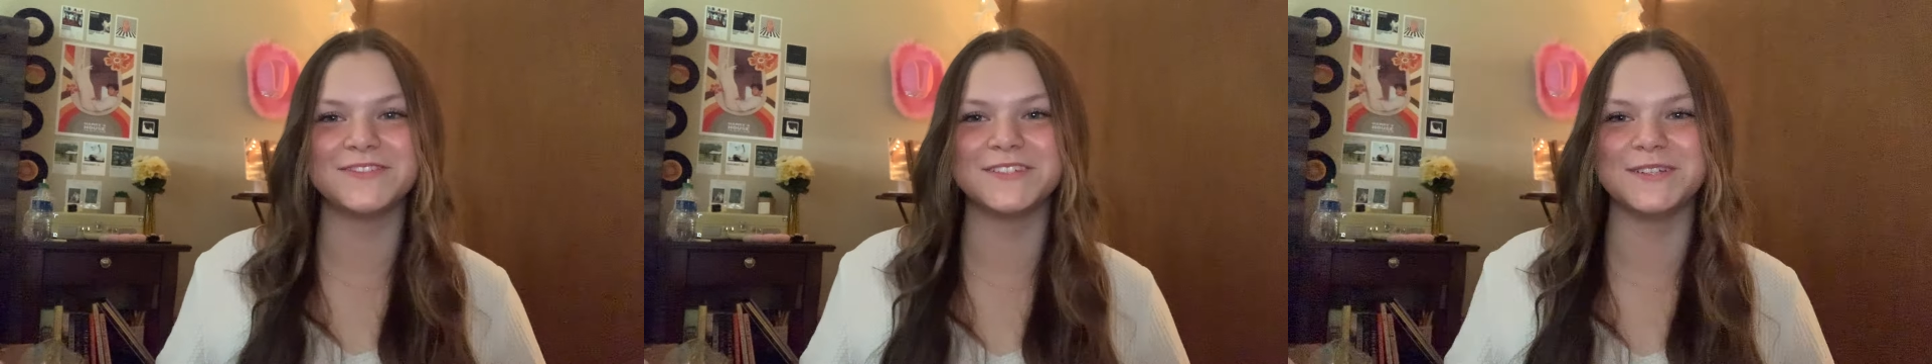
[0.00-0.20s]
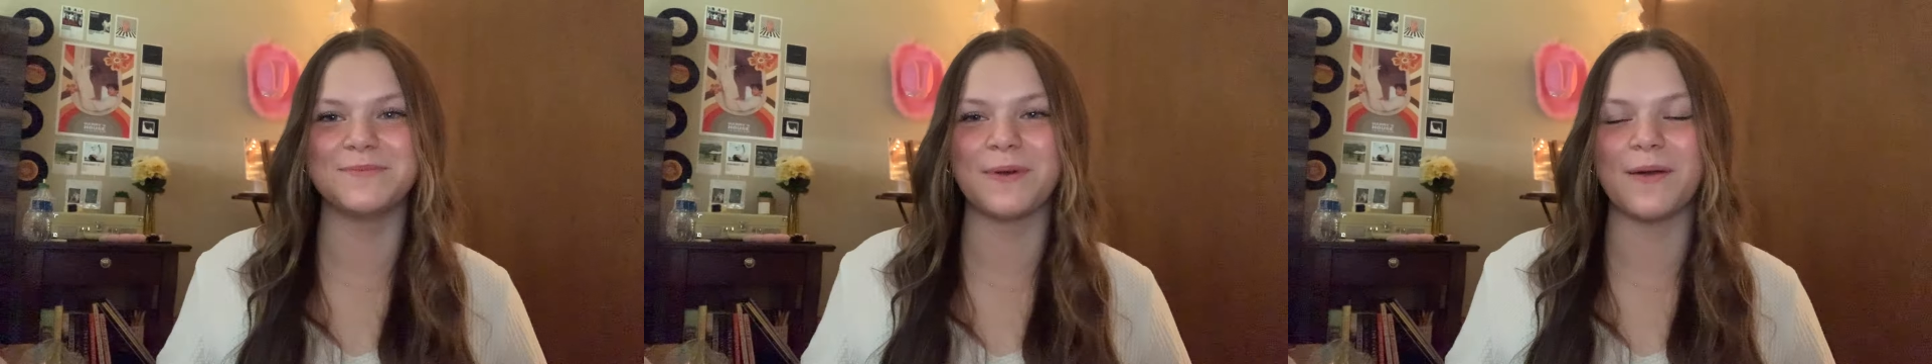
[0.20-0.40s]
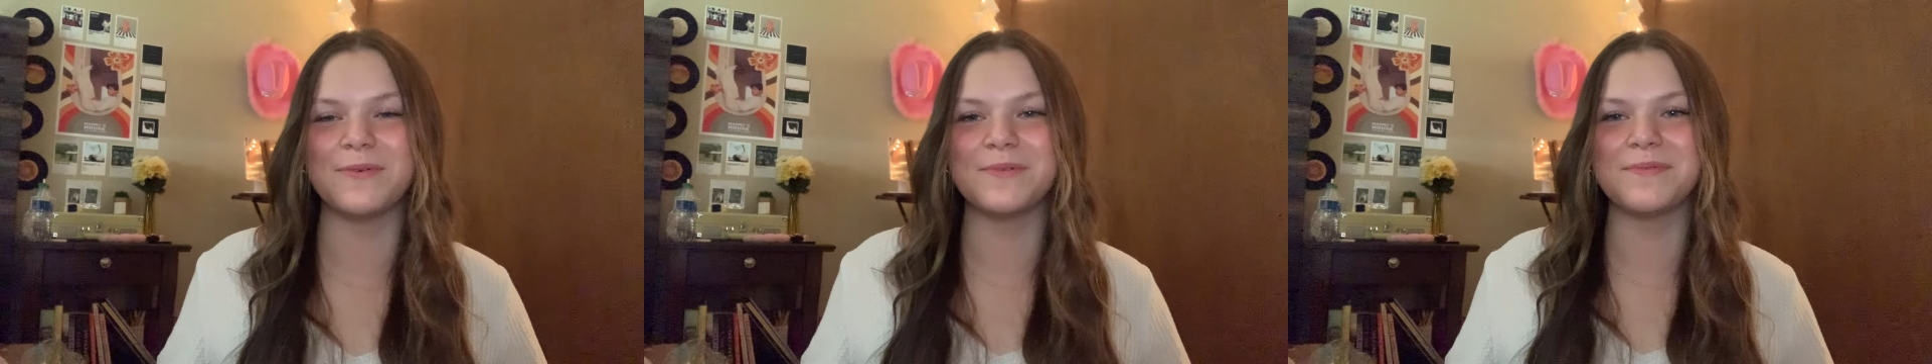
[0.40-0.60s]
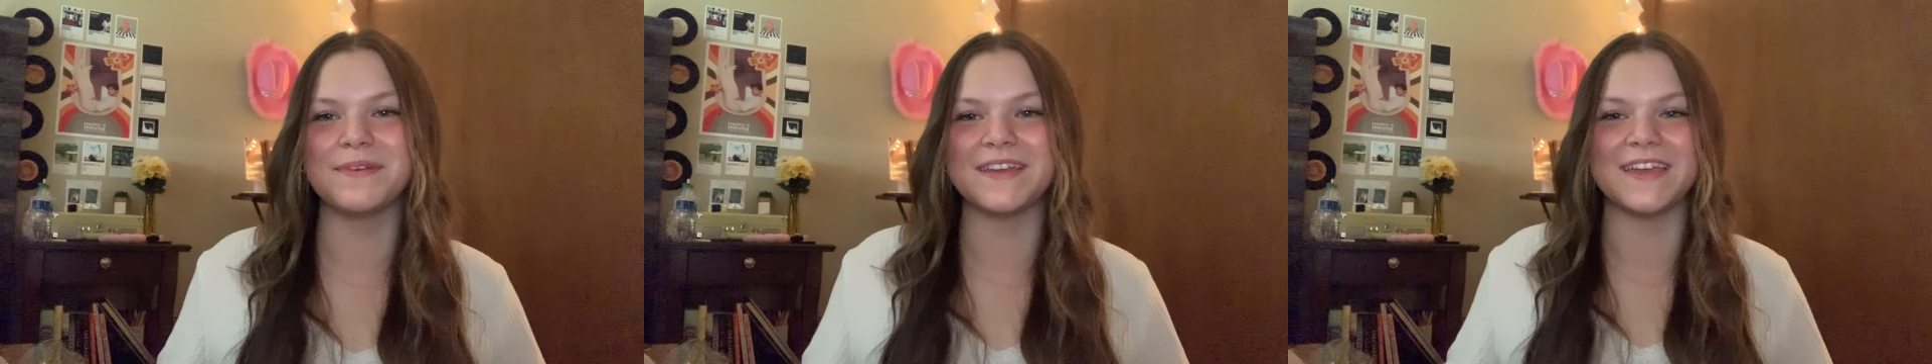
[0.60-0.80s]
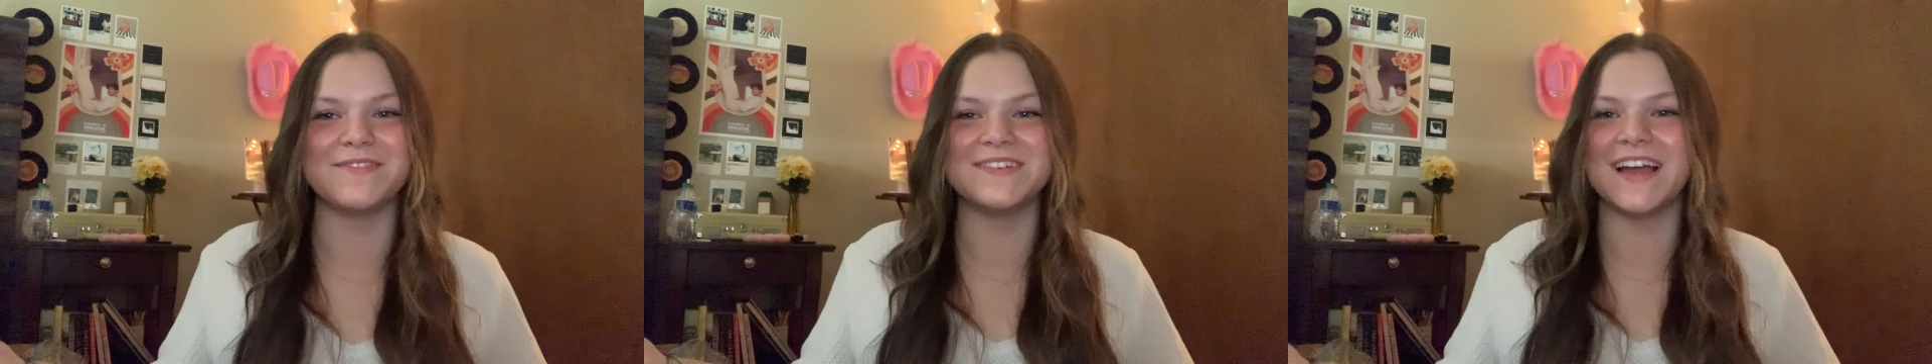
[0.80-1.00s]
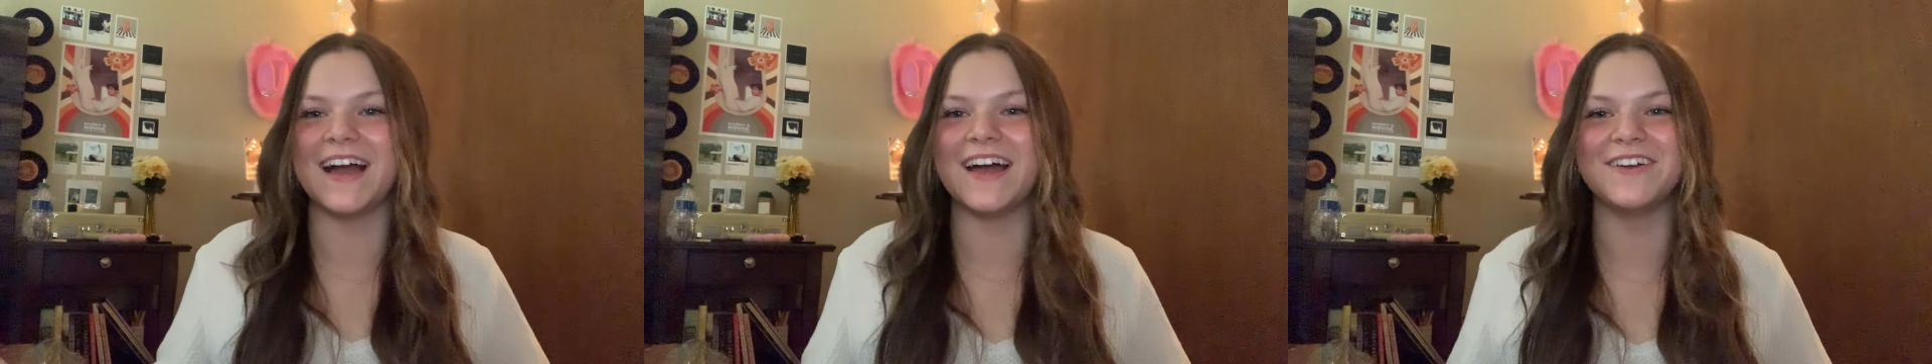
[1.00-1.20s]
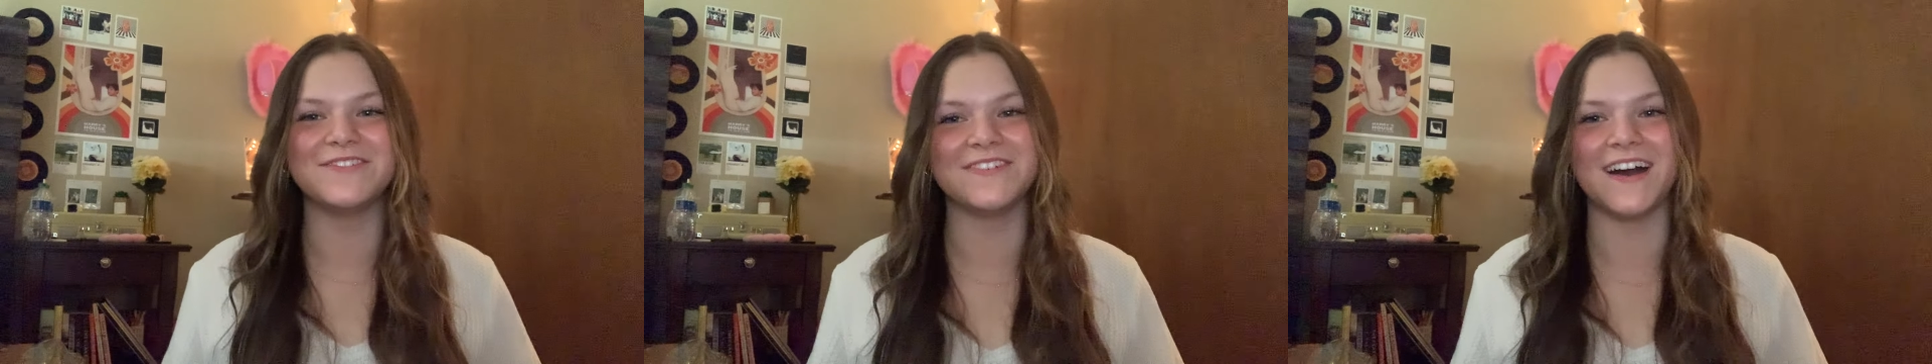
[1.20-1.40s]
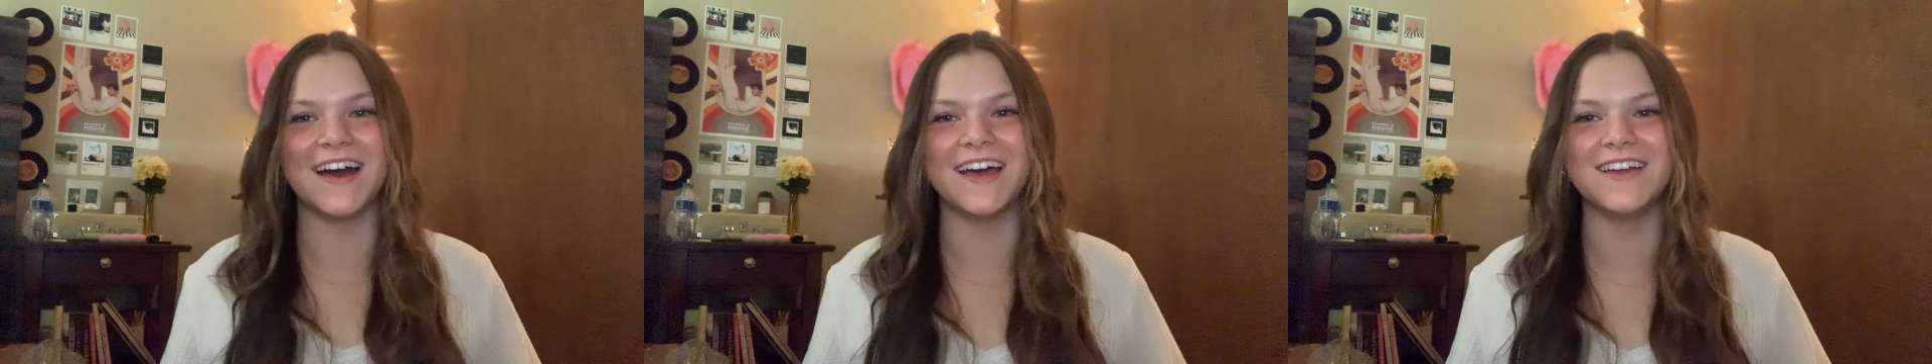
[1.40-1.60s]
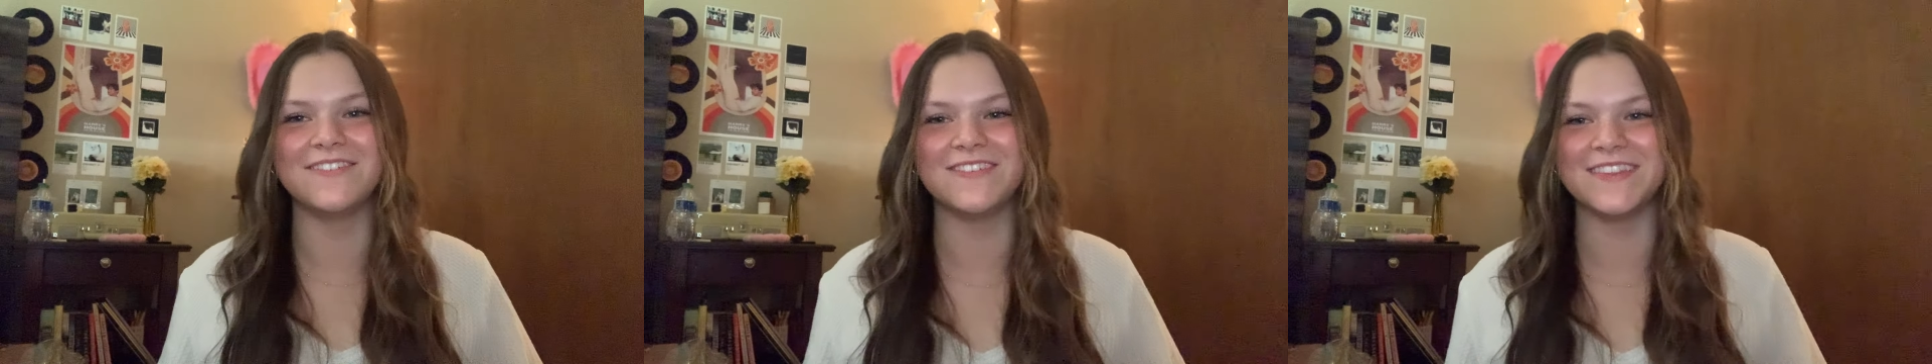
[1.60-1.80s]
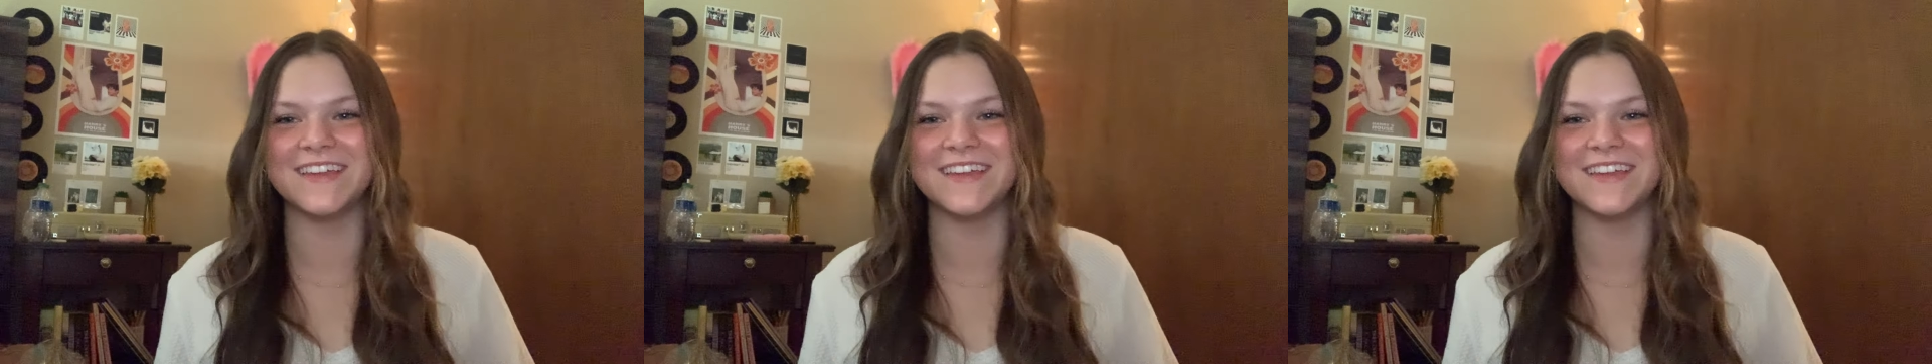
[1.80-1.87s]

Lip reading: she'd probably give me a high five.